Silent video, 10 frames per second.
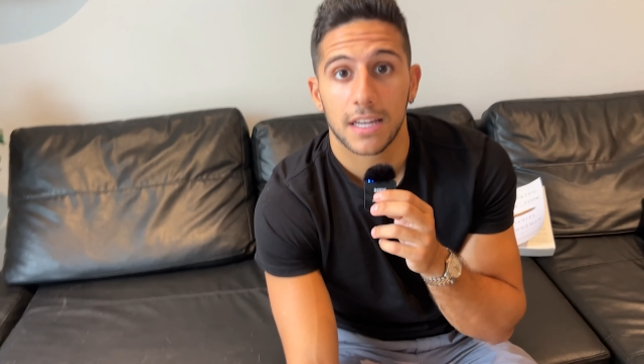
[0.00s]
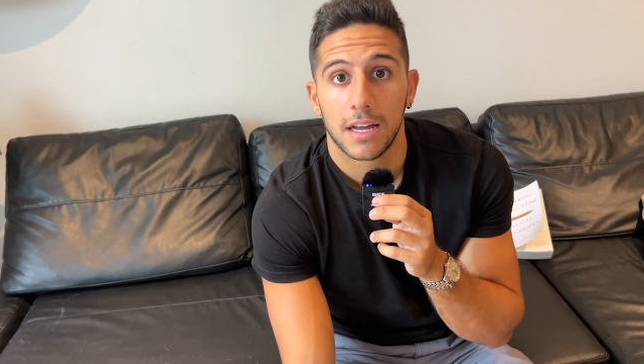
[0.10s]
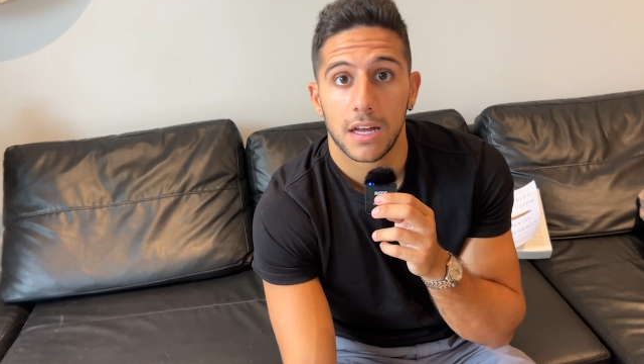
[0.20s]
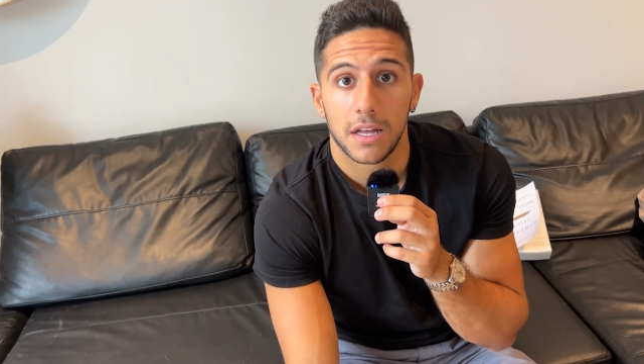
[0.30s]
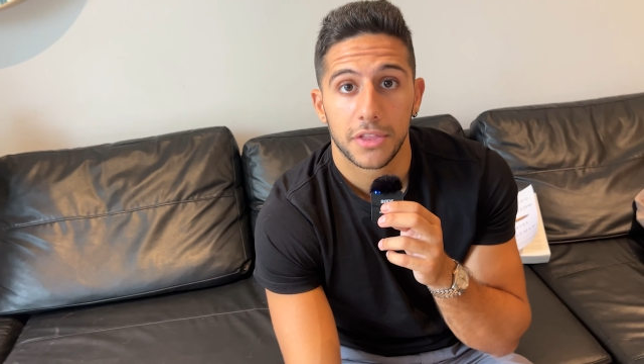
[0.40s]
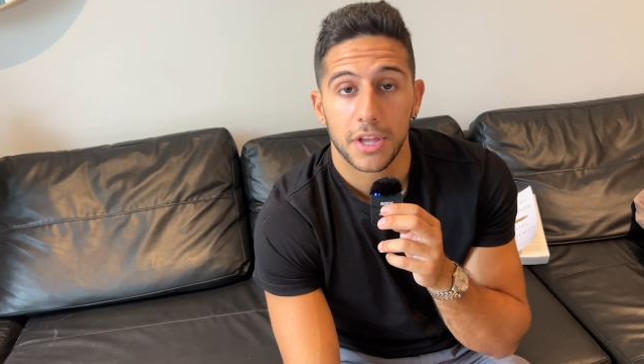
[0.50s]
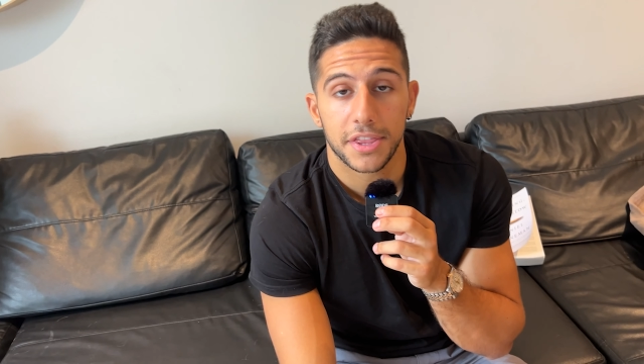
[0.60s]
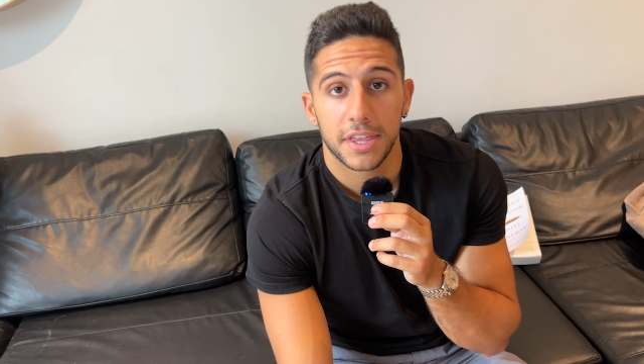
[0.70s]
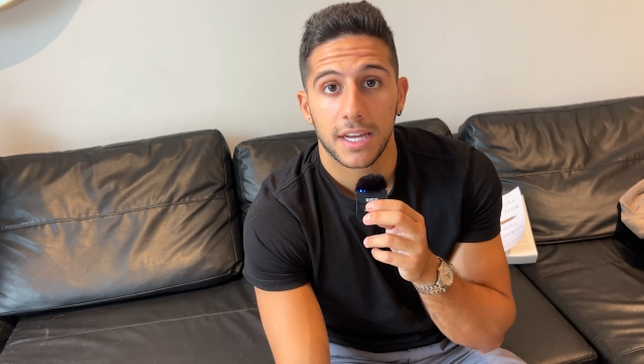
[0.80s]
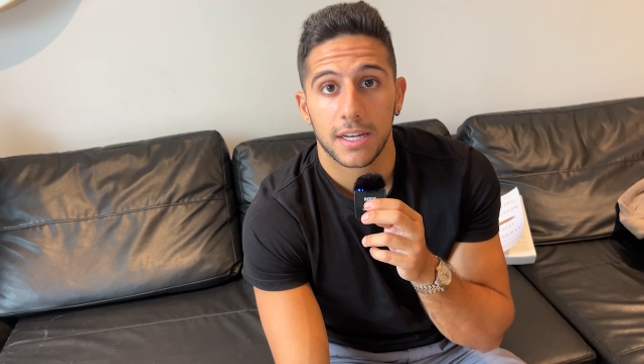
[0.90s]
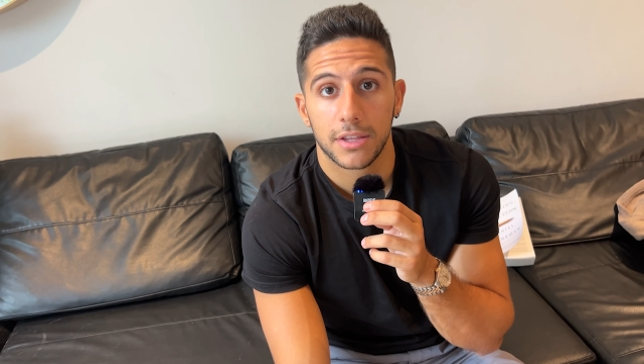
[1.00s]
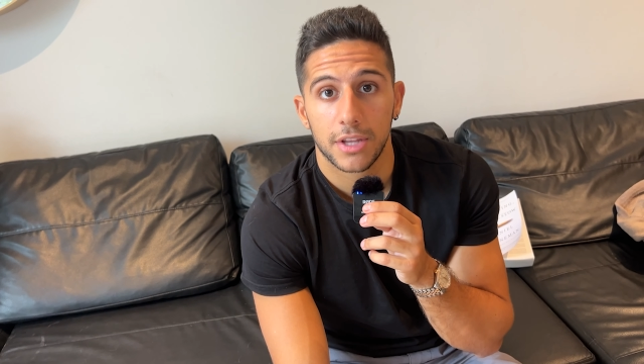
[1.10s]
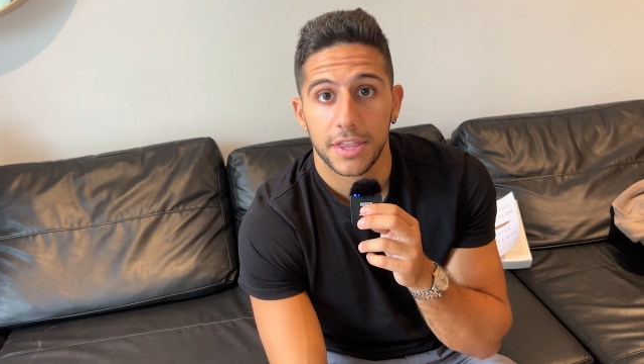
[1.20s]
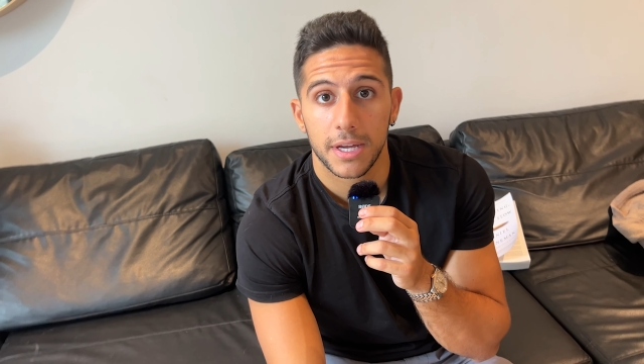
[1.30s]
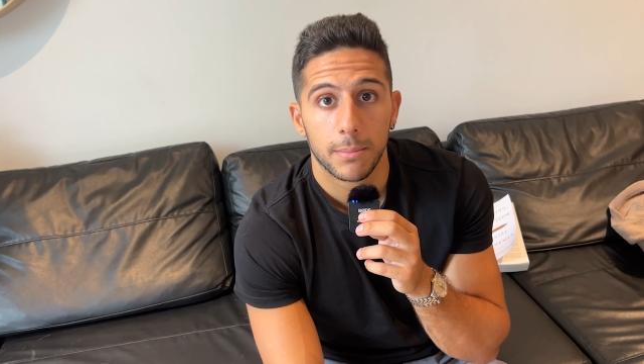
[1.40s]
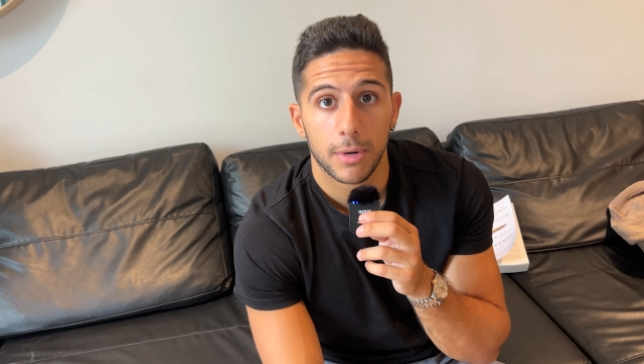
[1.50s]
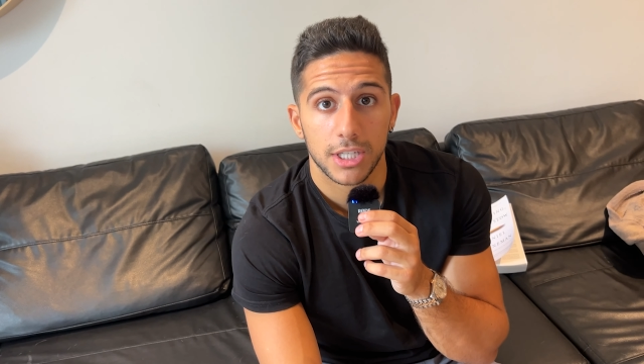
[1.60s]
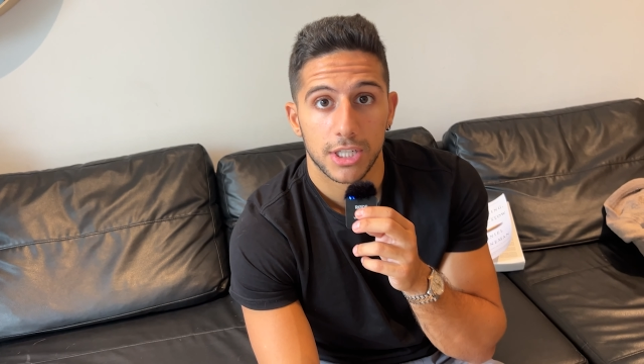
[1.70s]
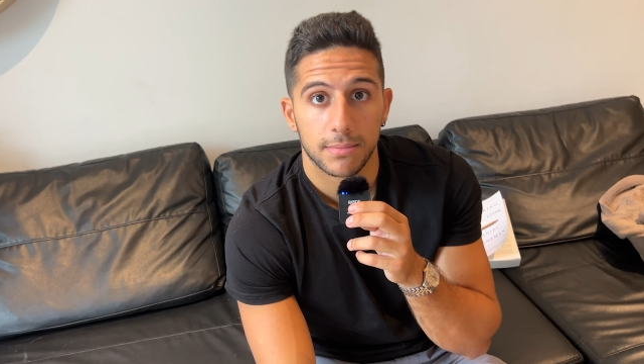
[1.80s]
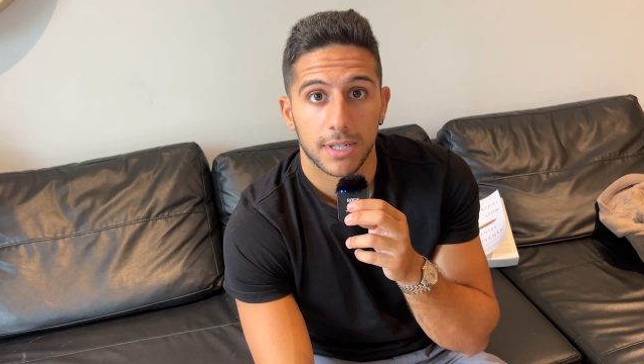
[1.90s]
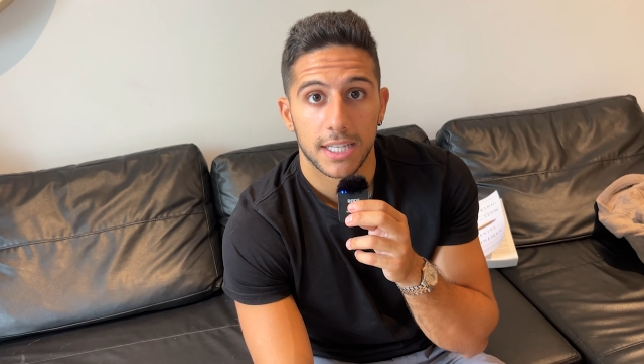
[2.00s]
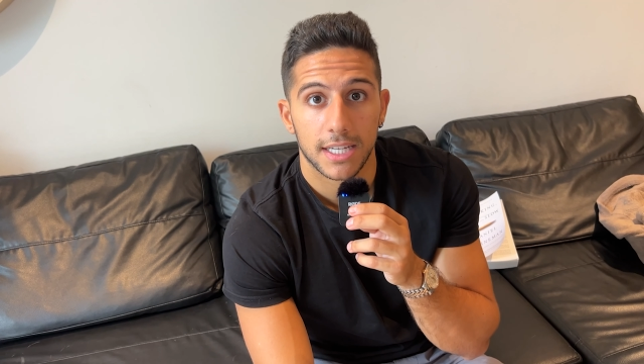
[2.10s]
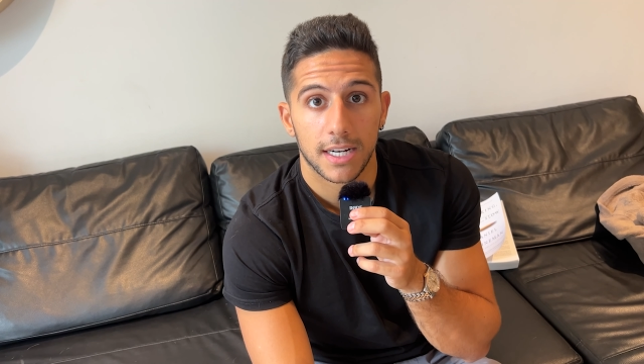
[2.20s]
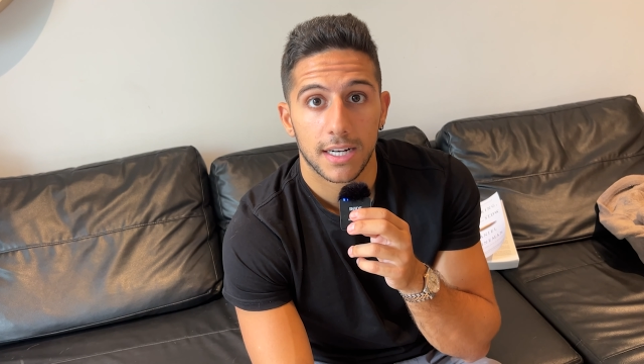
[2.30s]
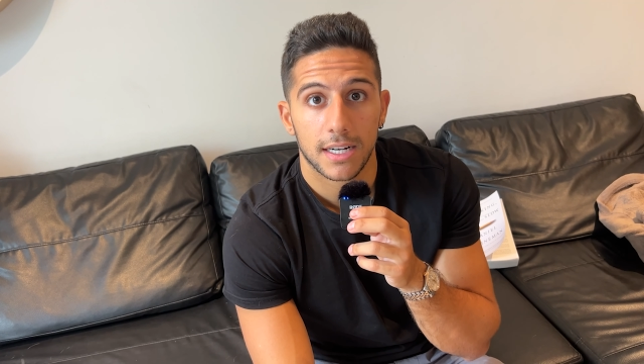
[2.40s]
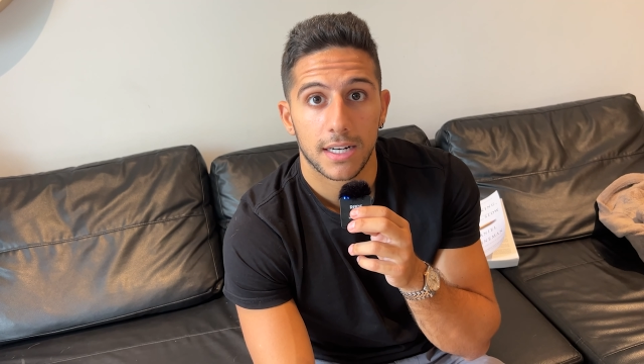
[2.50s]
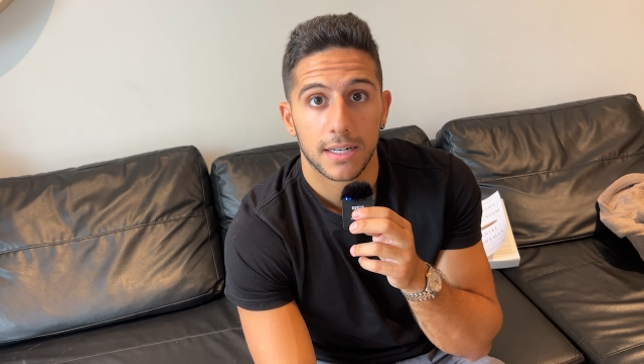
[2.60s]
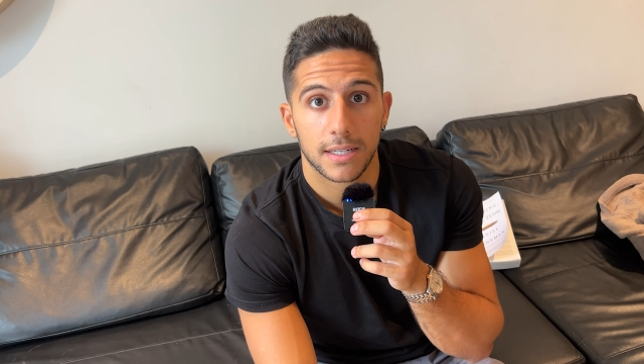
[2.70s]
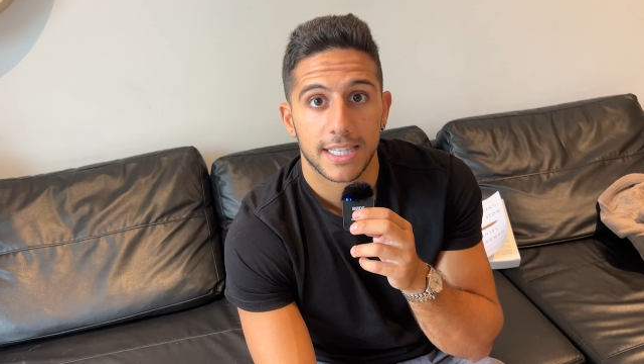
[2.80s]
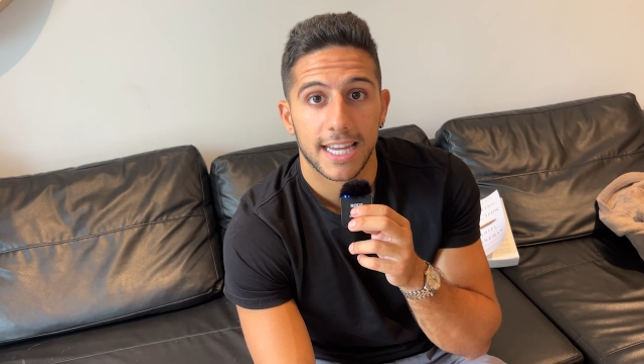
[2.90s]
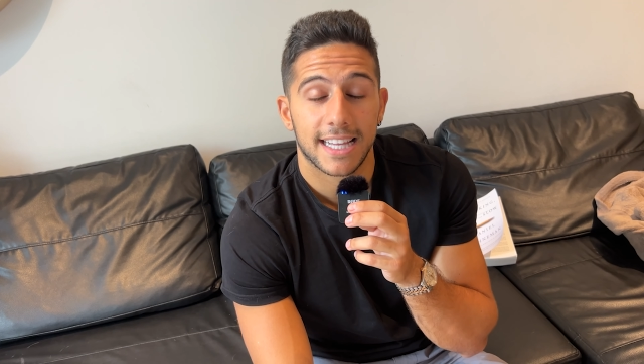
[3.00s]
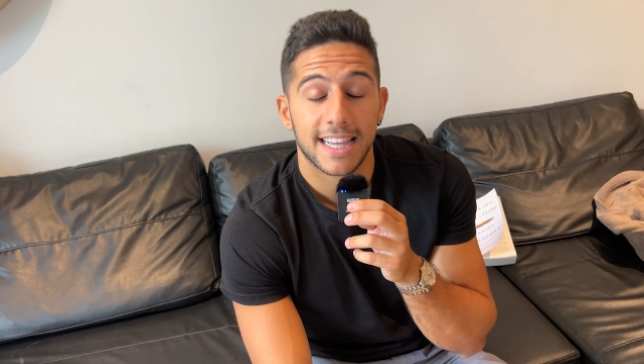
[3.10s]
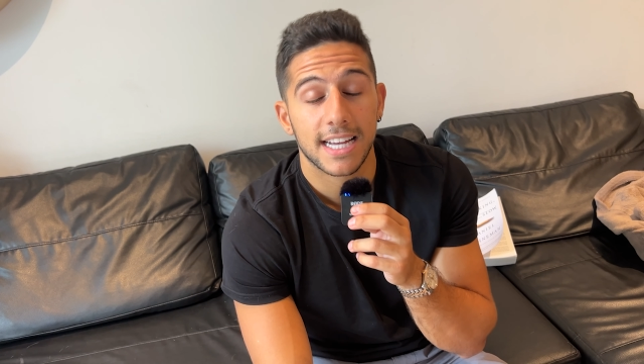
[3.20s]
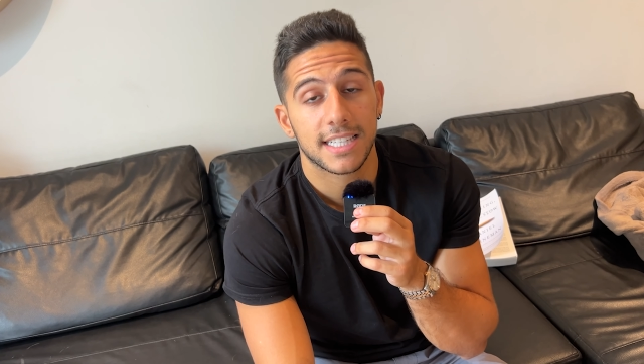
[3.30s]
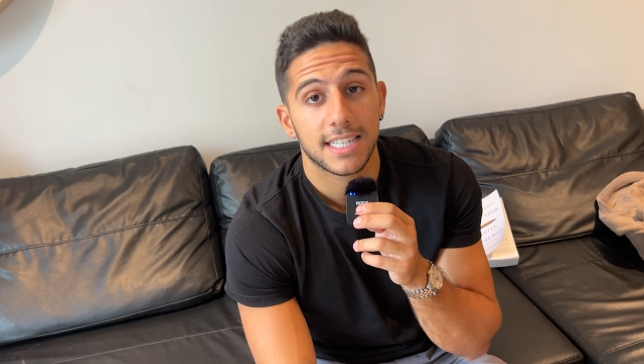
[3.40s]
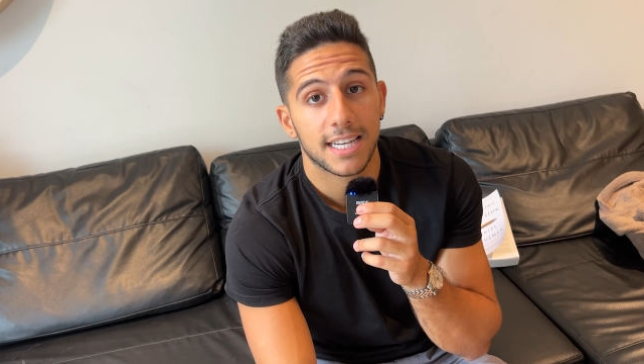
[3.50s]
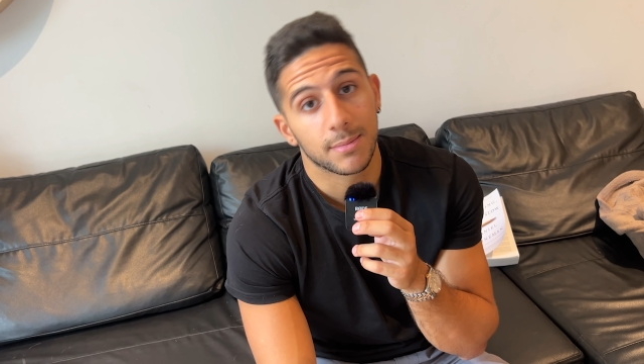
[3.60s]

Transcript: uh, nothing, nothing much. I'm gonna take Lexi.